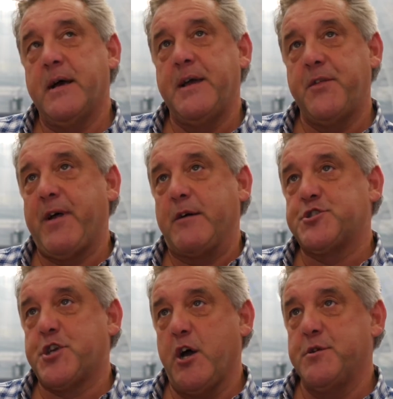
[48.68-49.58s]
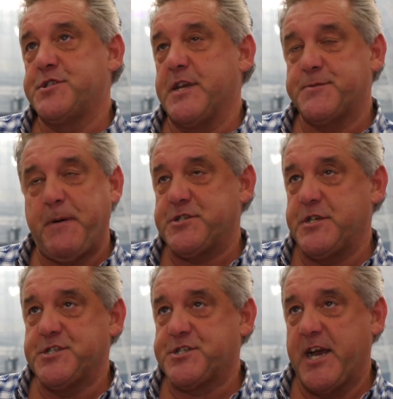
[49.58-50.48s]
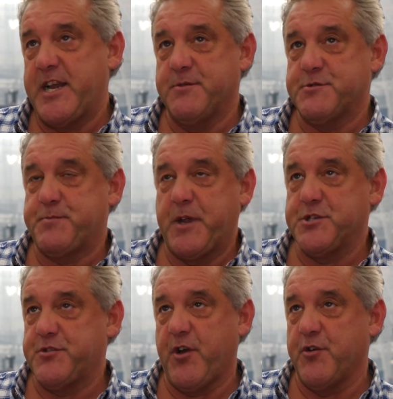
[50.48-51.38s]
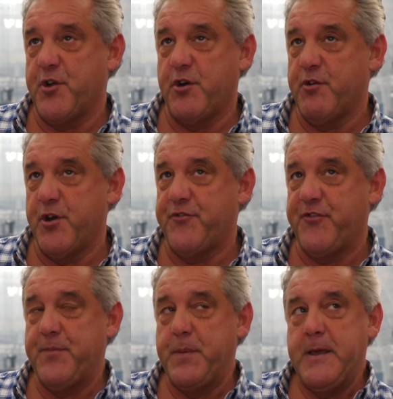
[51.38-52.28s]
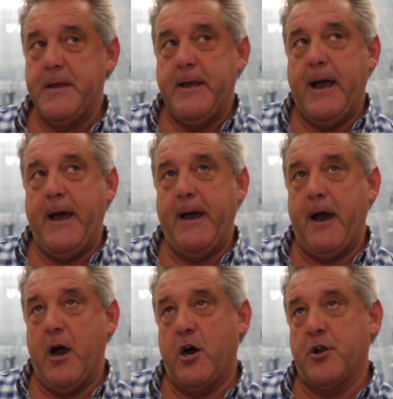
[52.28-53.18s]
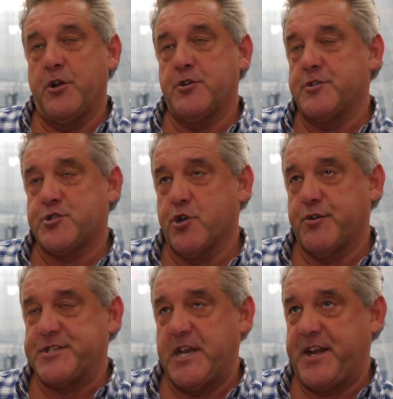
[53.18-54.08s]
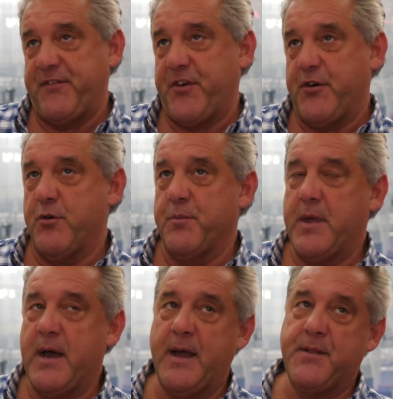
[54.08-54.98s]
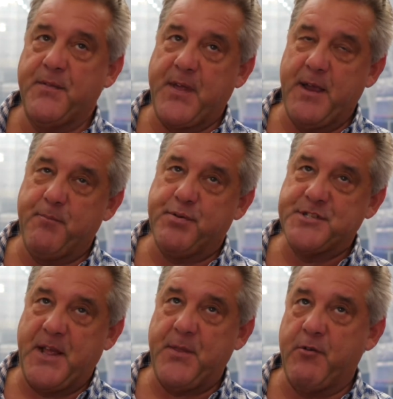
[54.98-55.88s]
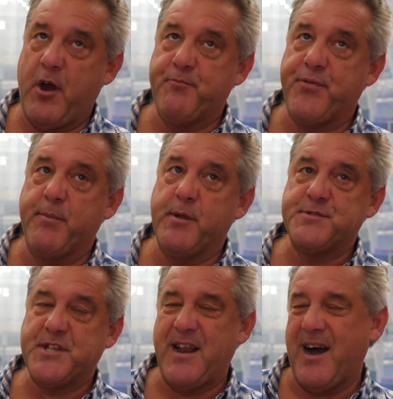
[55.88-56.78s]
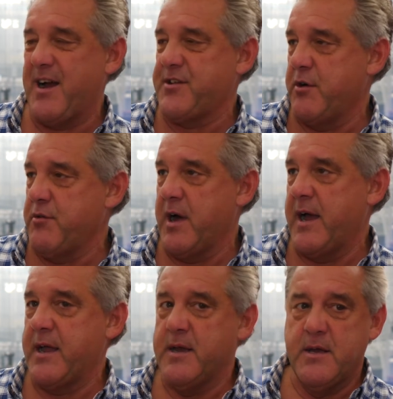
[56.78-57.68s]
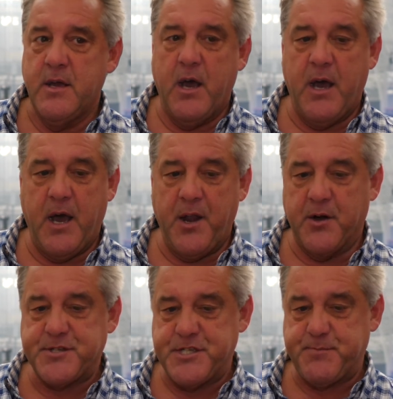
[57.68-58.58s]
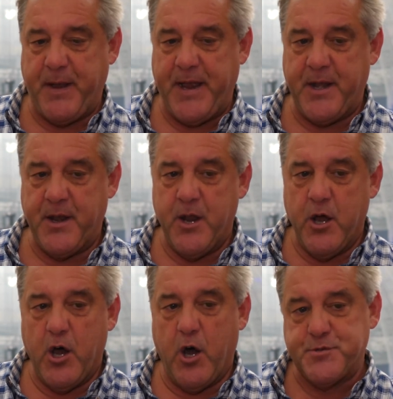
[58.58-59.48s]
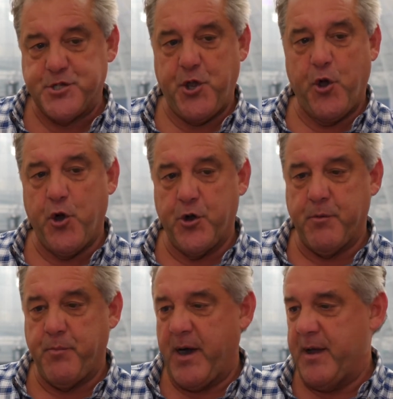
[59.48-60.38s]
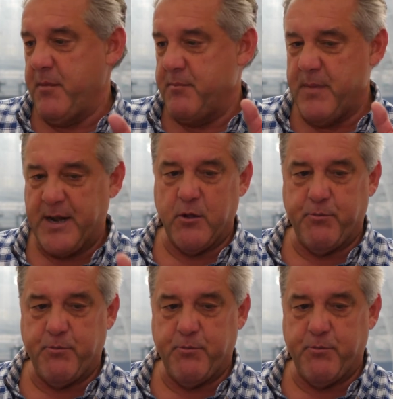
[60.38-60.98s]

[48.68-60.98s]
In the round shows, especially in stadiums, because you've got no roof, uh, are notoriously difficult, and they present their own problems that I don't like uh, an artist being obscured by metal